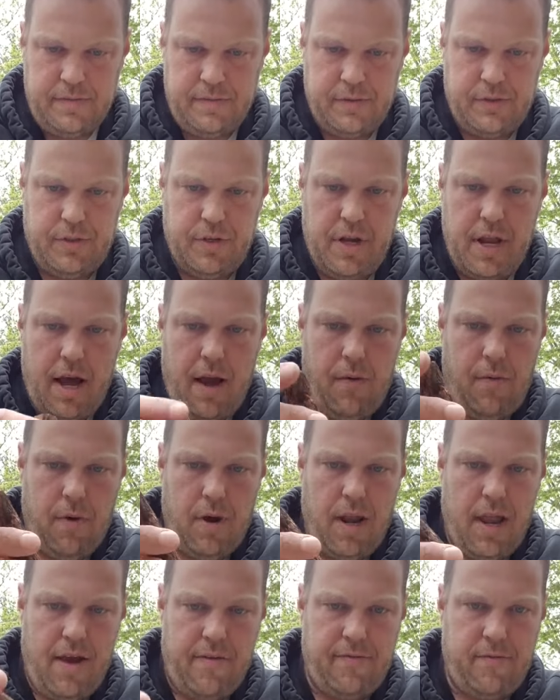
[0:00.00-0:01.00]
So now
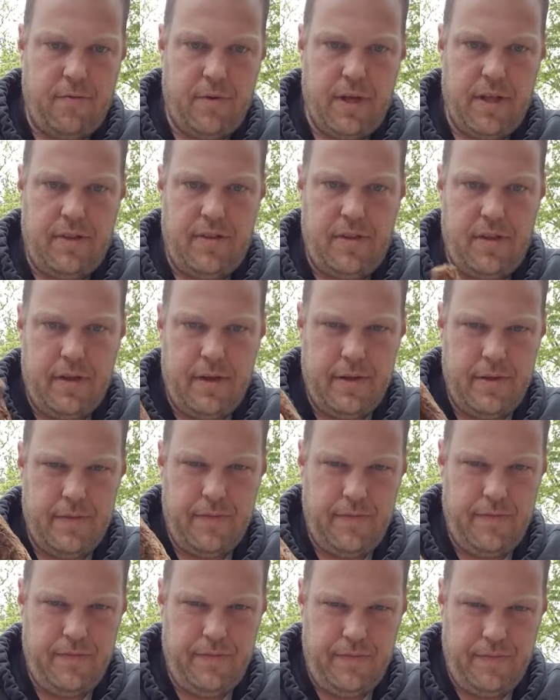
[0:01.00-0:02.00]
we're left with
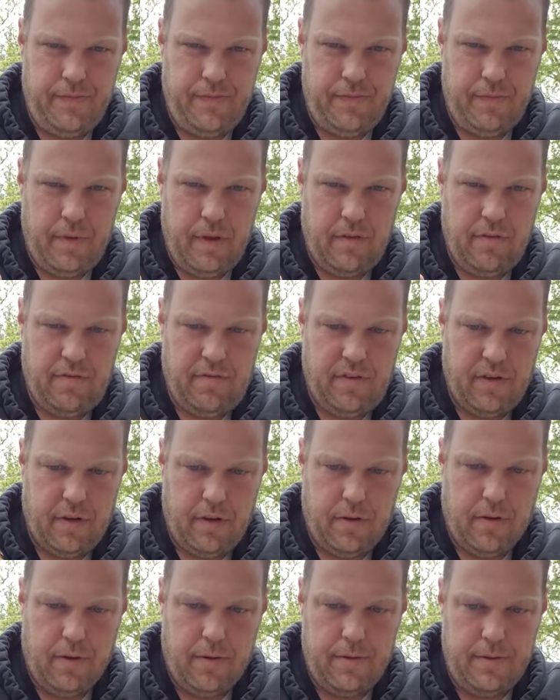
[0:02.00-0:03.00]

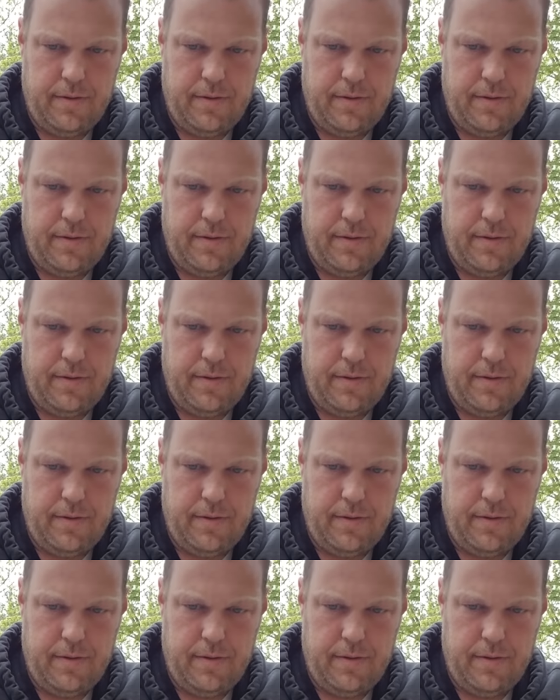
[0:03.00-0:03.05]
filler.